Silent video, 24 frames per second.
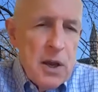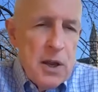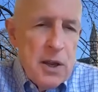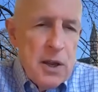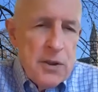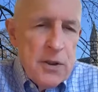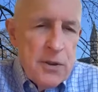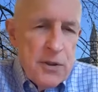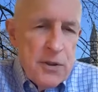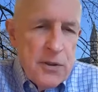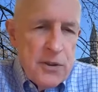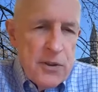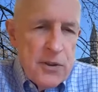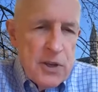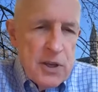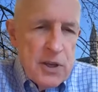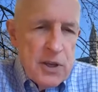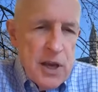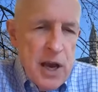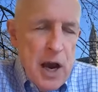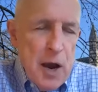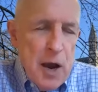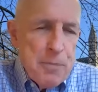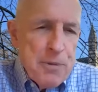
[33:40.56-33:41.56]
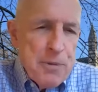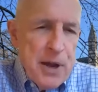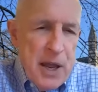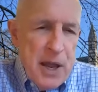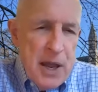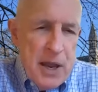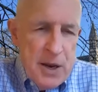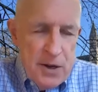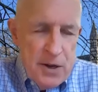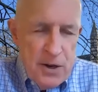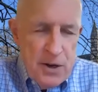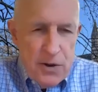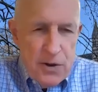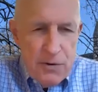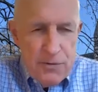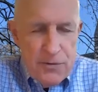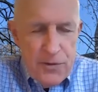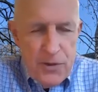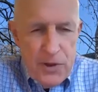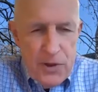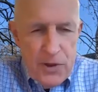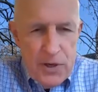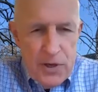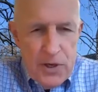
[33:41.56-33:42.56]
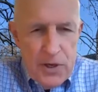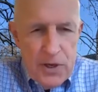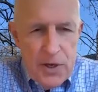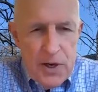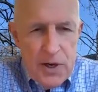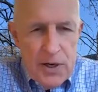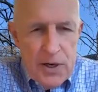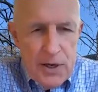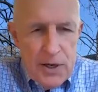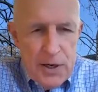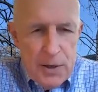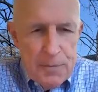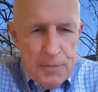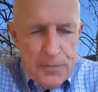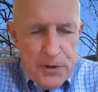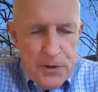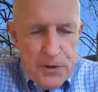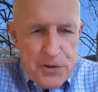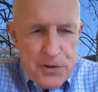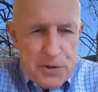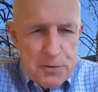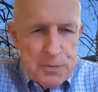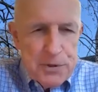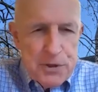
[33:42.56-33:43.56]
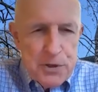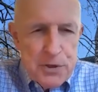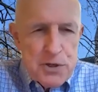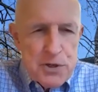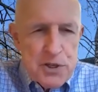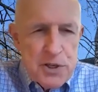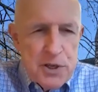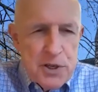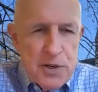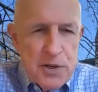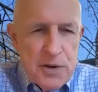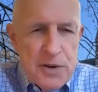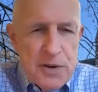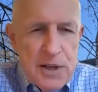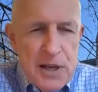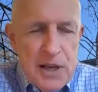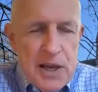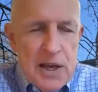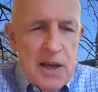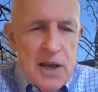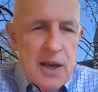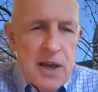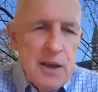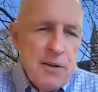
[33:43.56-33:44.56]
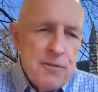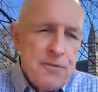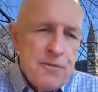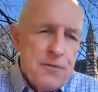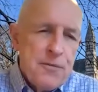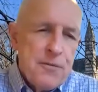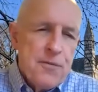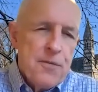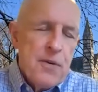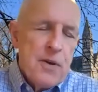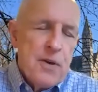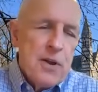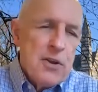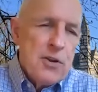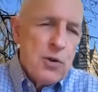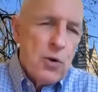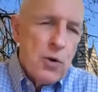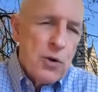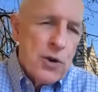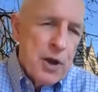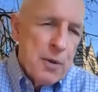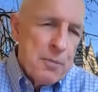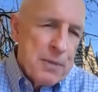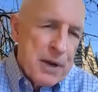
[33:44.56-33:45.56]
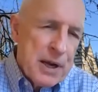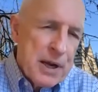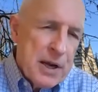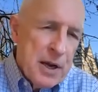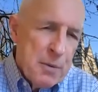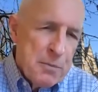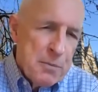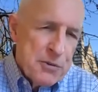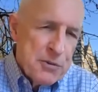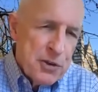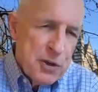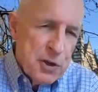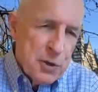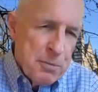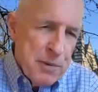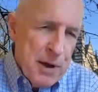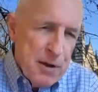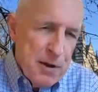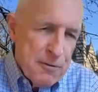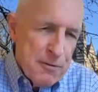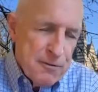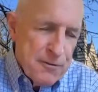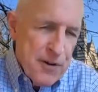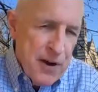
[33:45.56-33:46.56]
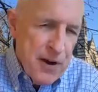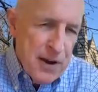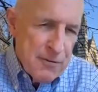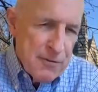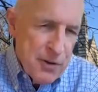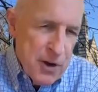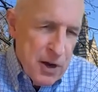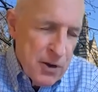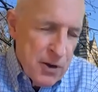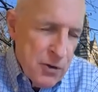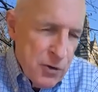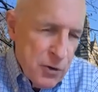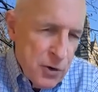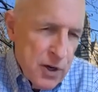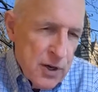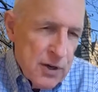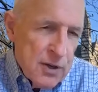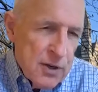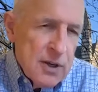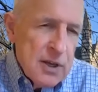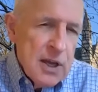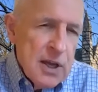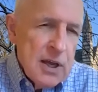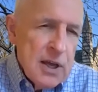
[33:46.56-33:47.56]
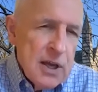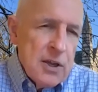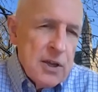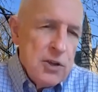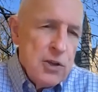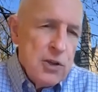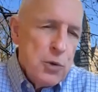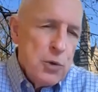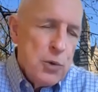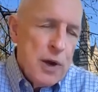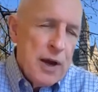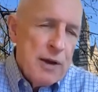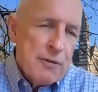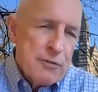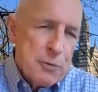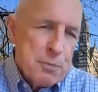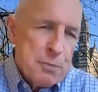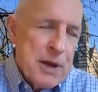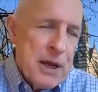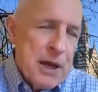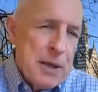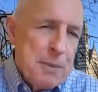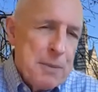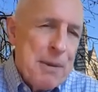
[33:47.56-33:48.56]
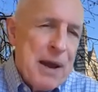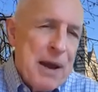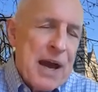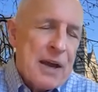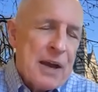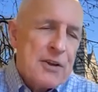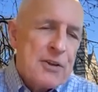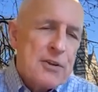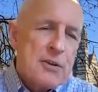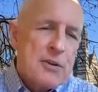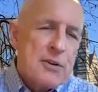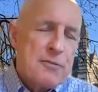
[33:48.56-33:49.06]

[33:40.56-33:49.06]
In the upper end of the distribution, if your number comes in above 500, you have to pay back